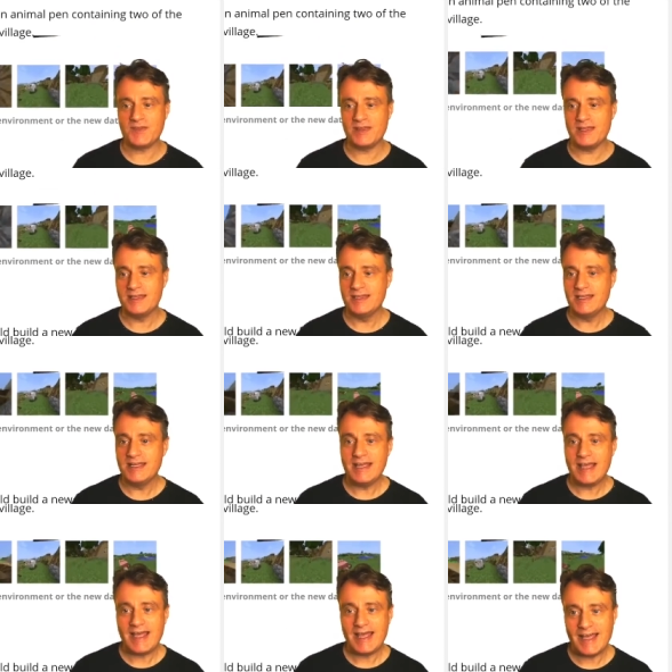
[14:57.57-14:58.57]
Okay.
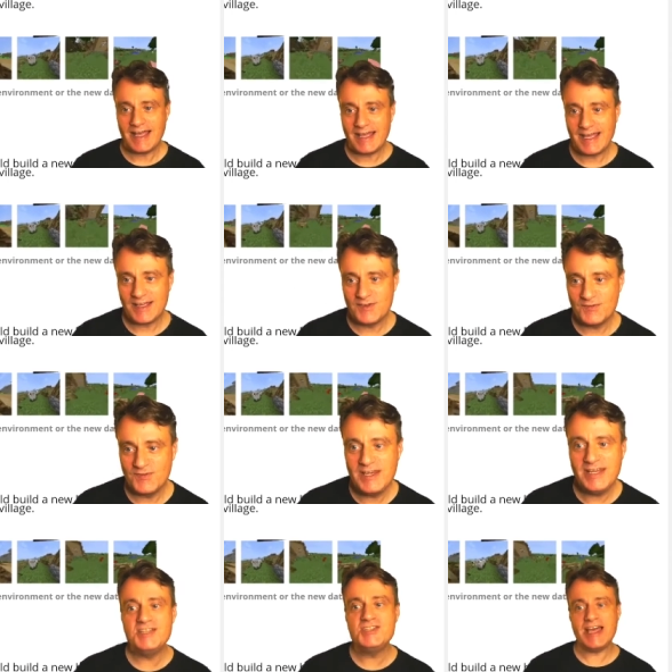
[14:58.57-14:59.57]

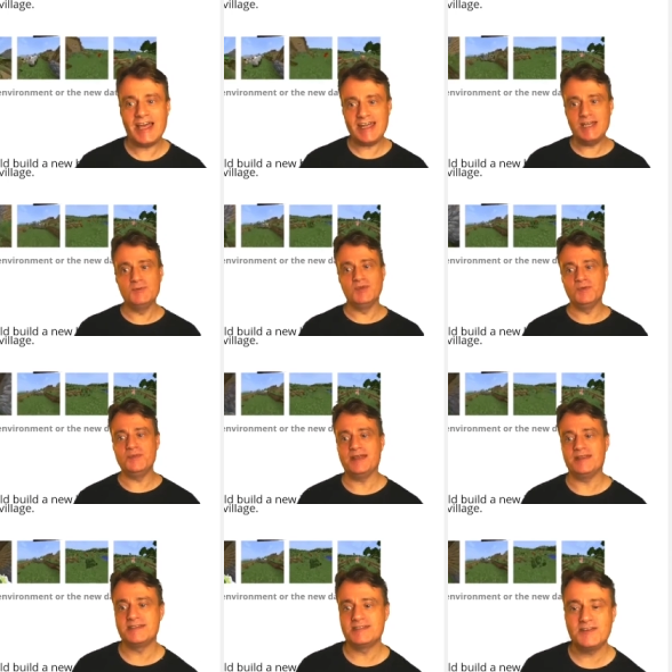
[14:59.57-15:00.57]
Village animal
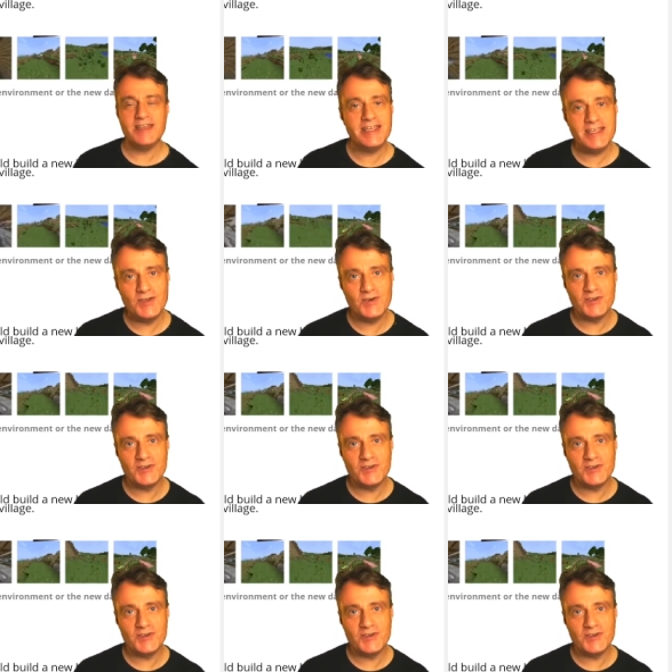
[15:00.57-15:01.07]
pen. So here